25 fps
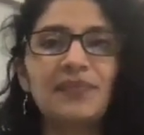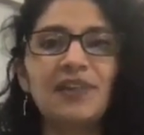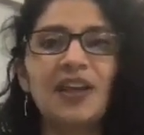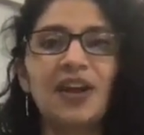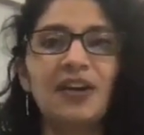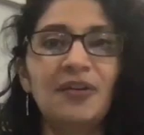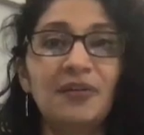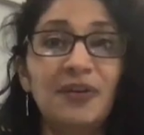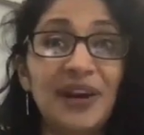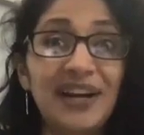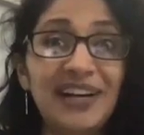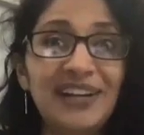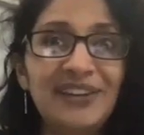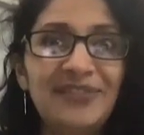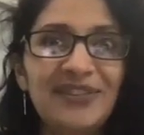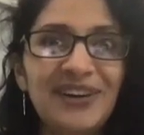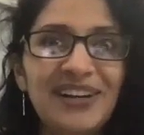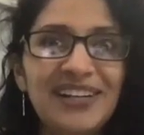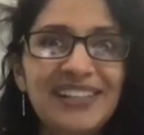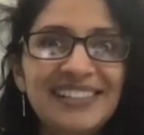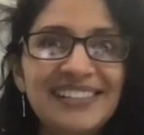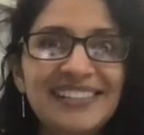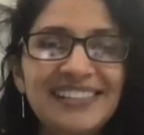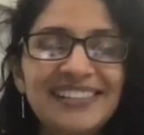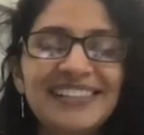Ready,
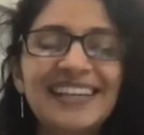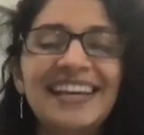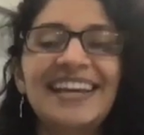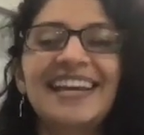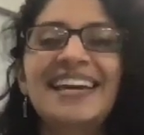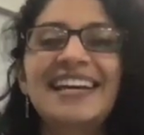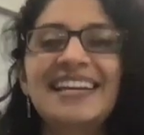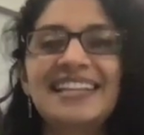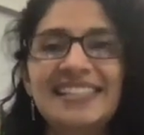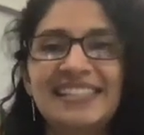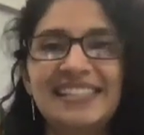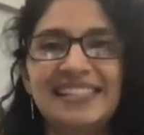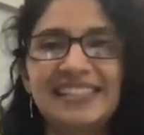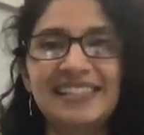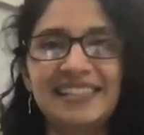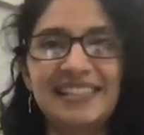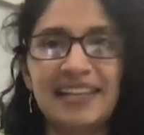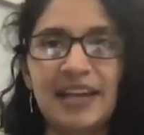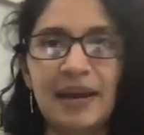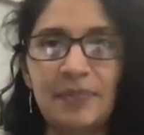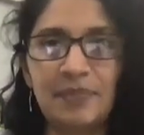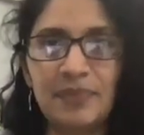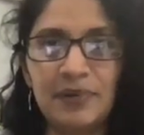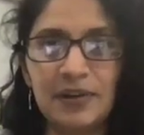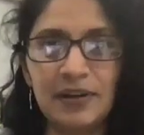friends?
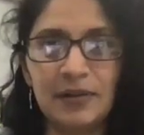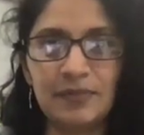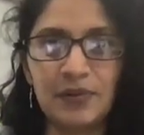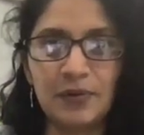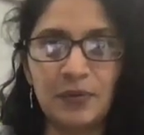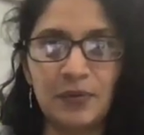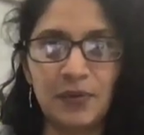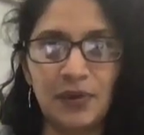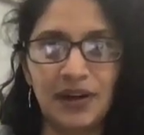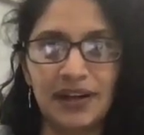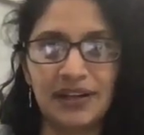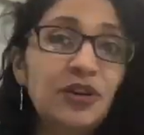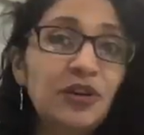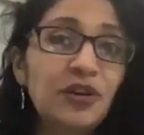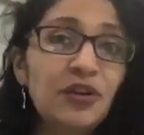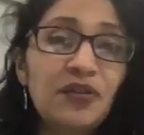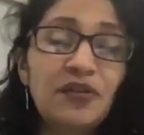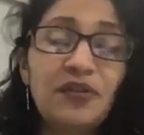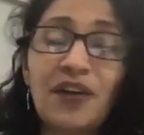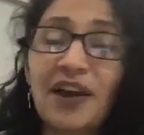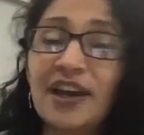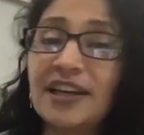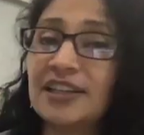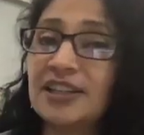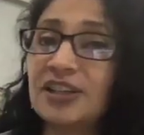Step number 1, you'll
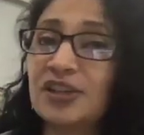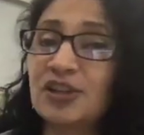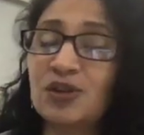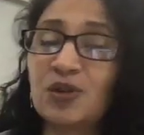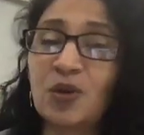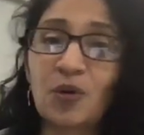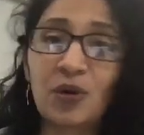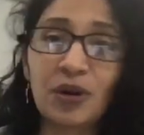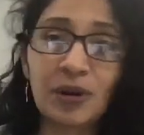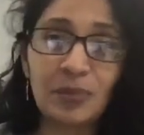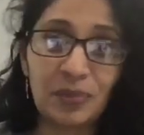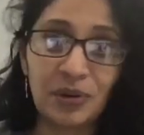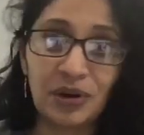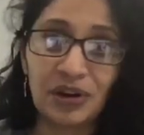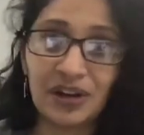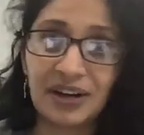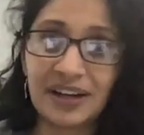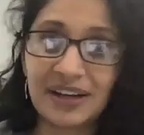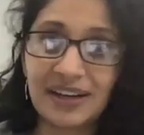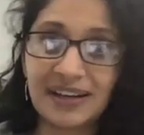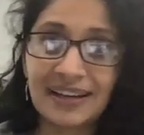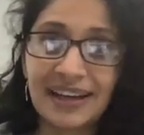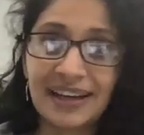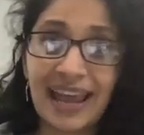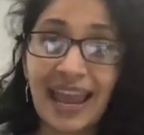find a storybook
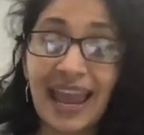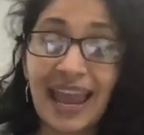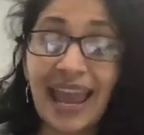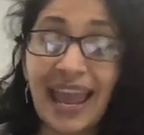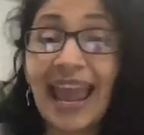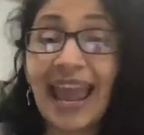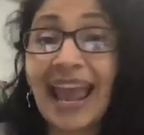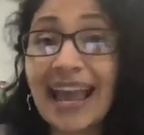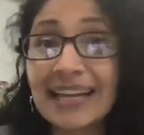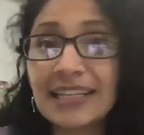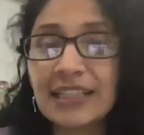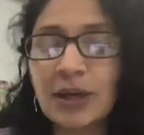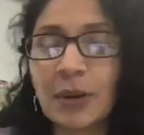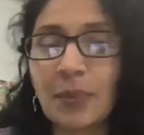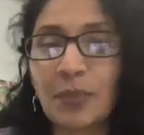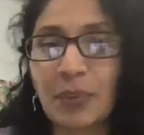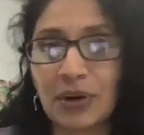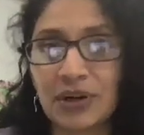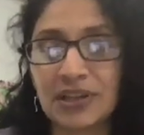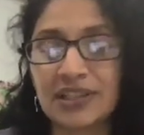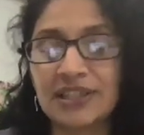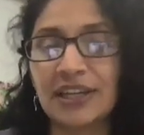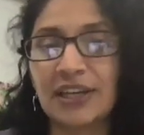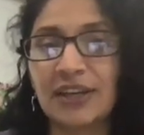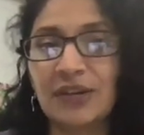and a
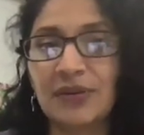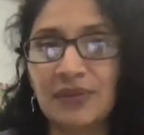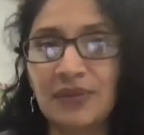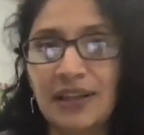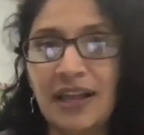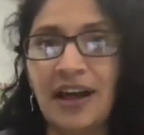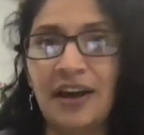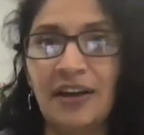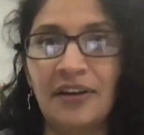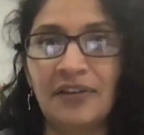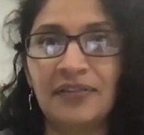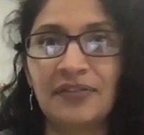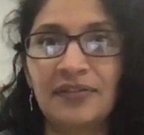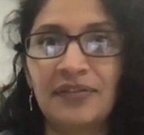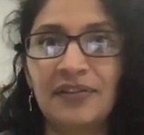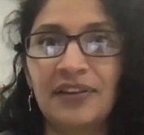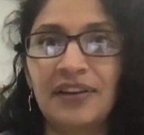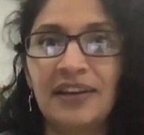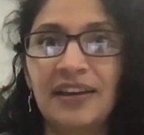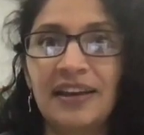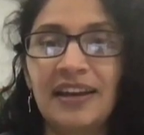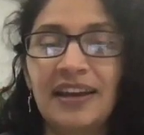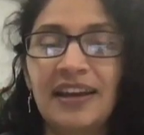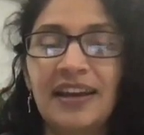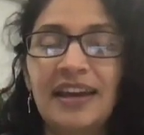person you love.
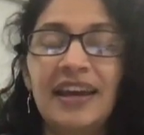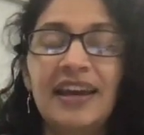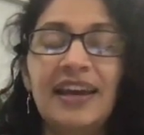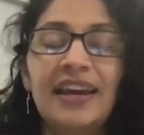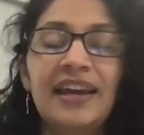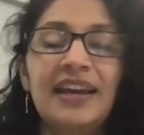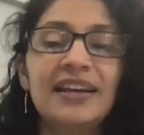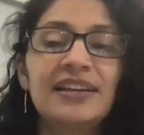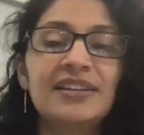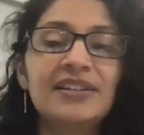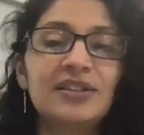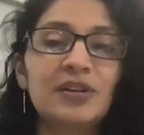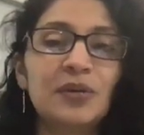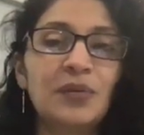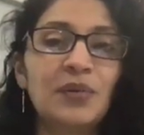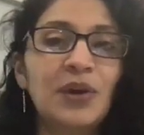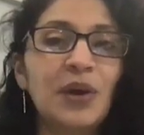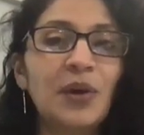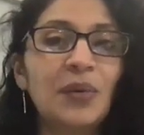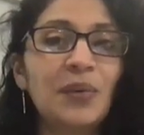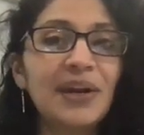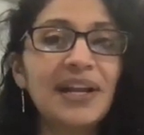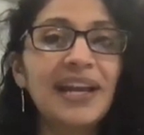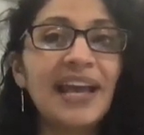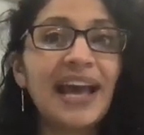So we
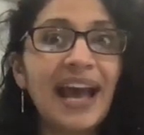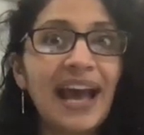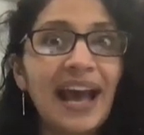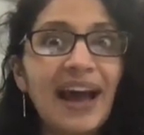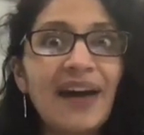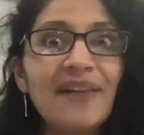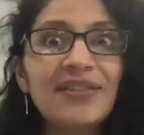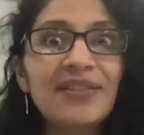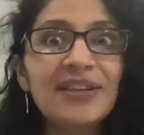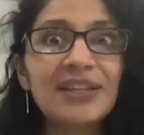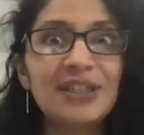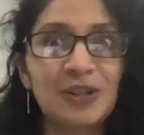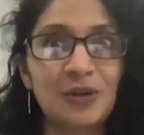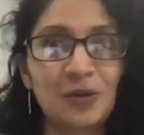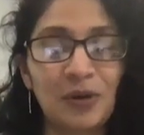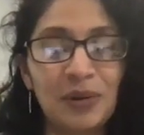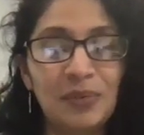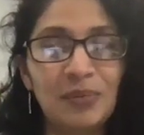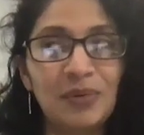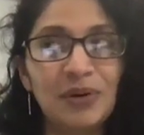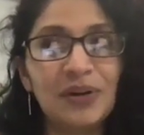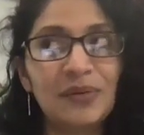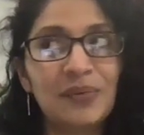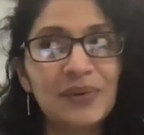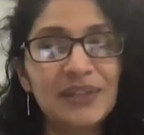already have the
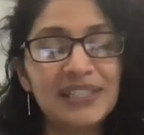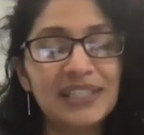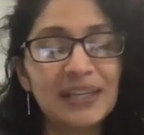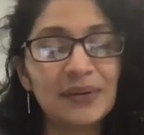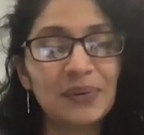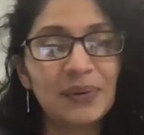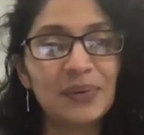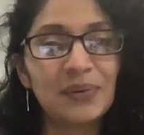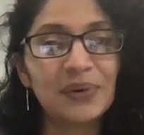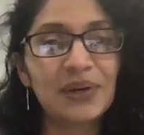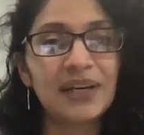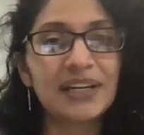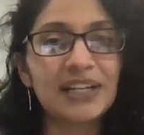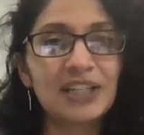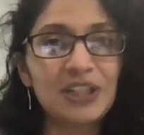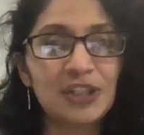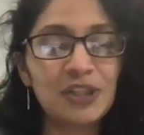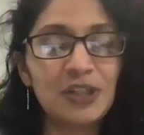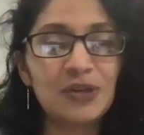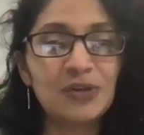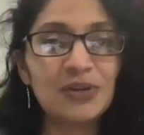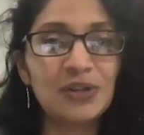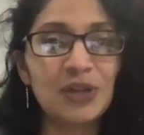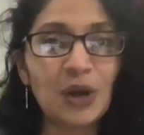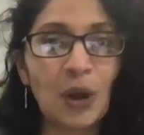storybook. We said we were going to
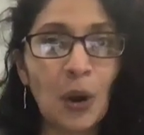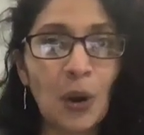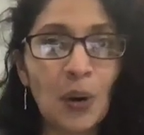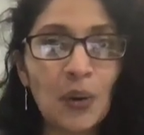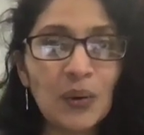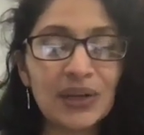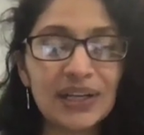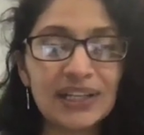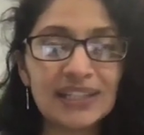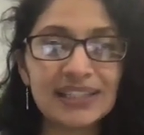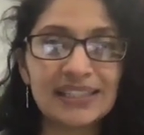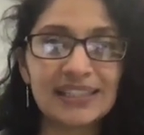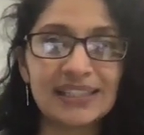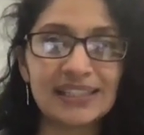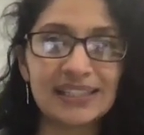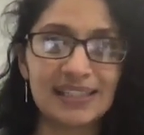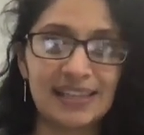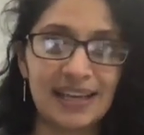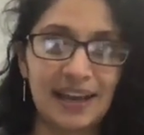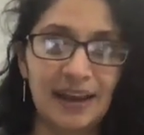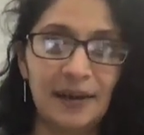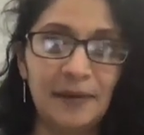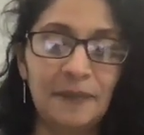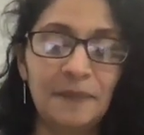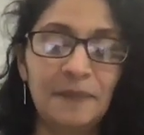choose Otis this
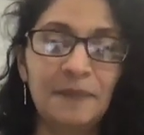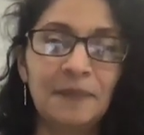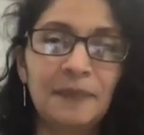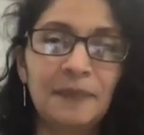time.